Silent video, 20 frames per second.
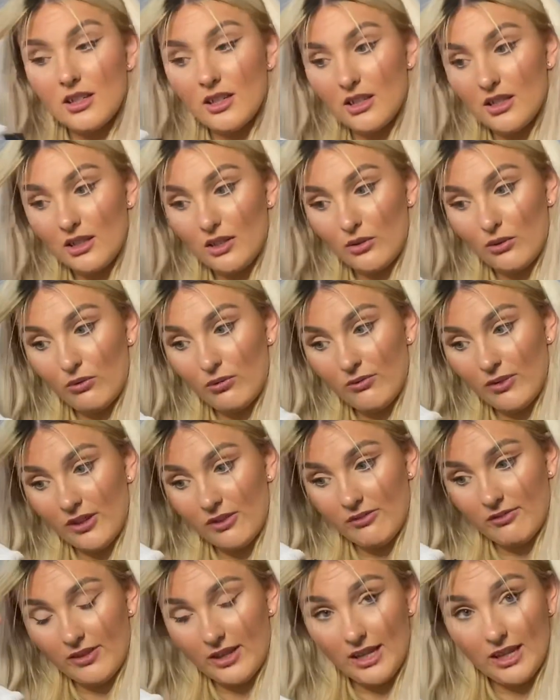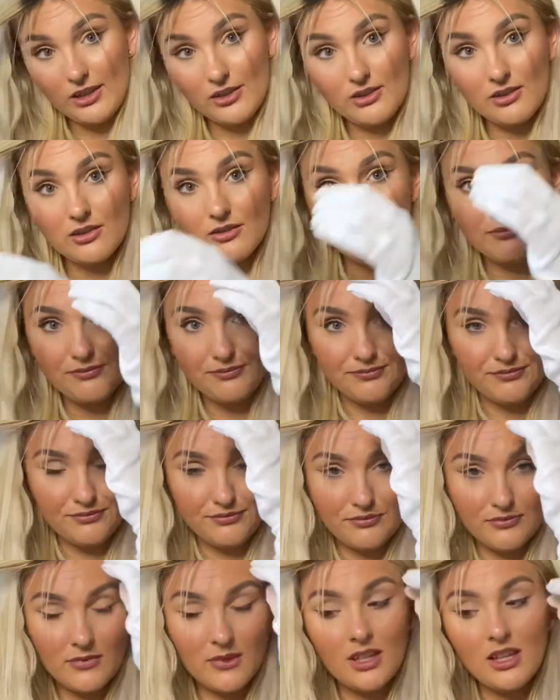Little fun fact.
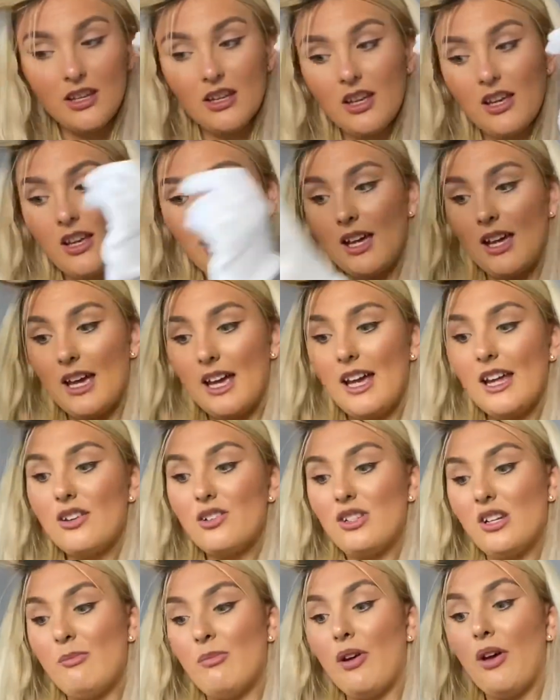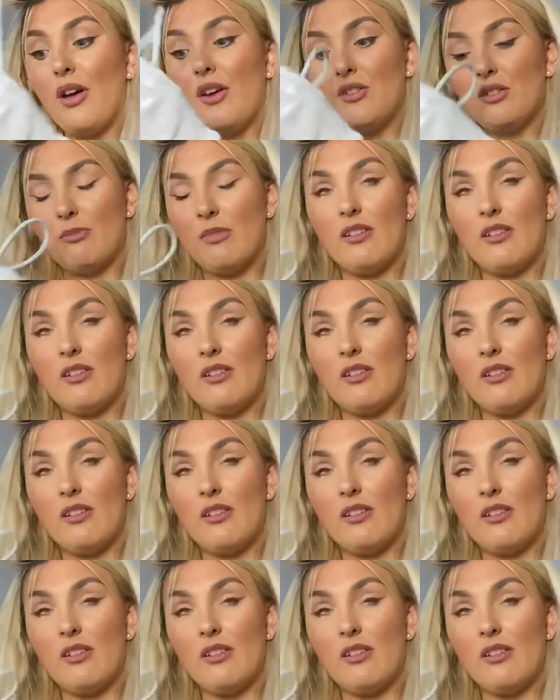Actually burnt my